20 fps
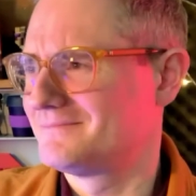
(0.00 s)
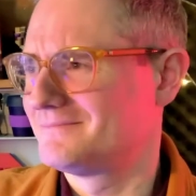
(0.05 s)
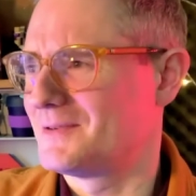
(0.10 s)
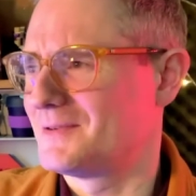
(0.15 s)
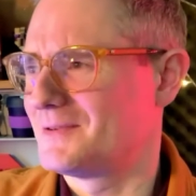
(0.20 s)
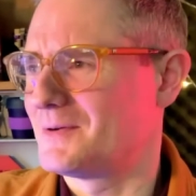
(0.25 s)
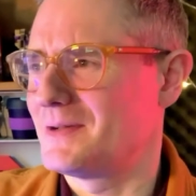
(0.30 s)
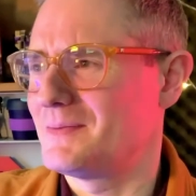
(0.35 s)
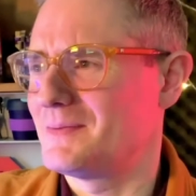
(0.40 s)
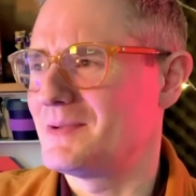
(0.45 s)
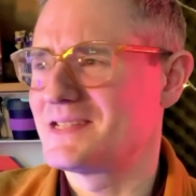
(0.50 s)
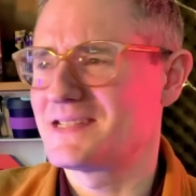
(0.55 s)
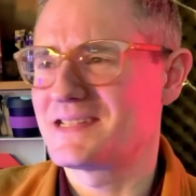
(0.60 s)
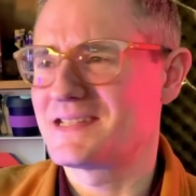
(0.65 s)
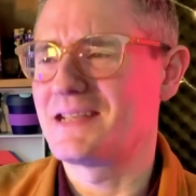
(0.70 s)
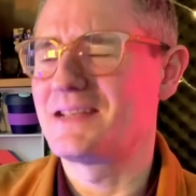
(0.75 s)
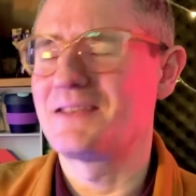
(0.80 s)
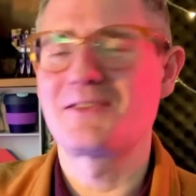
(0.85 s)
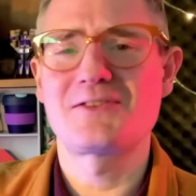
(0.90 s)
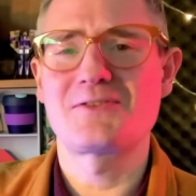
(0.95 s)
Why am I saying
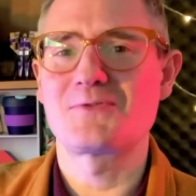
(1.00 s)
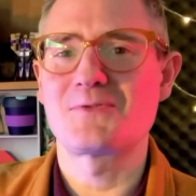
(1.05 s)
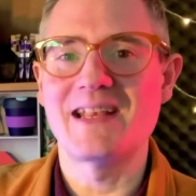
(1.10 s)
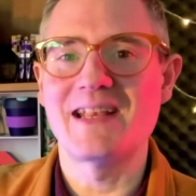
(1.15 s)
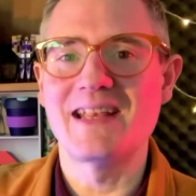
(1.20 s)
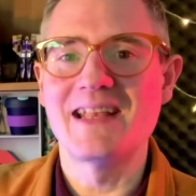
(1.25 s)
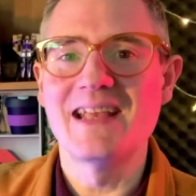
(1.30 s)
3?